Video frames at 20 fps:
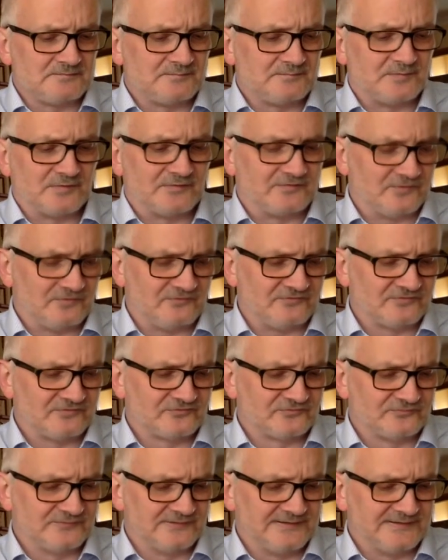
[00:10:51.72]
but
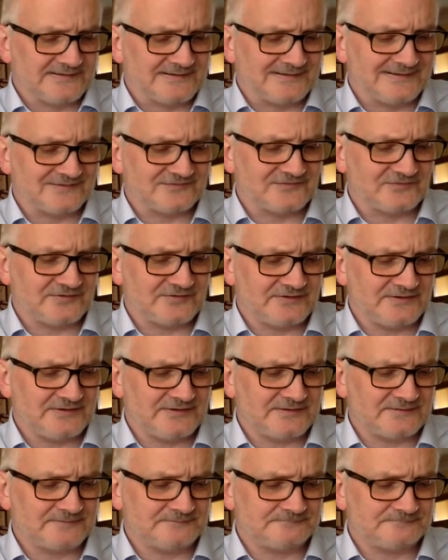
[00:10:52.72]
nothing's really clicked on it yet,